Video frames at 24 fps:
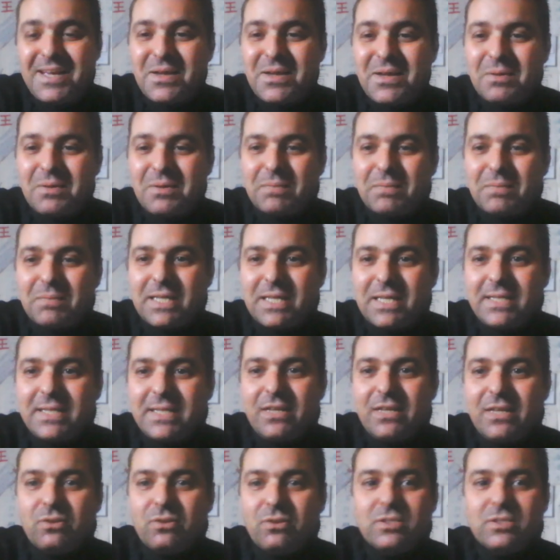Because they
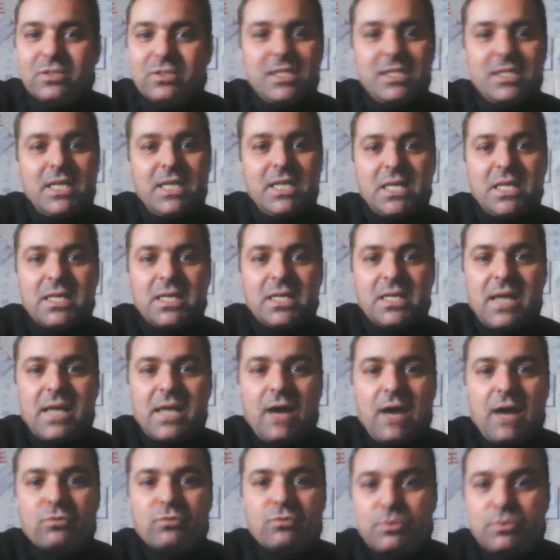don't see how
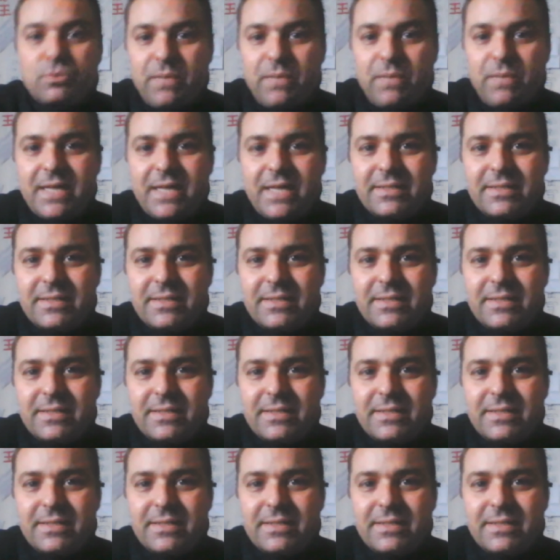to explain.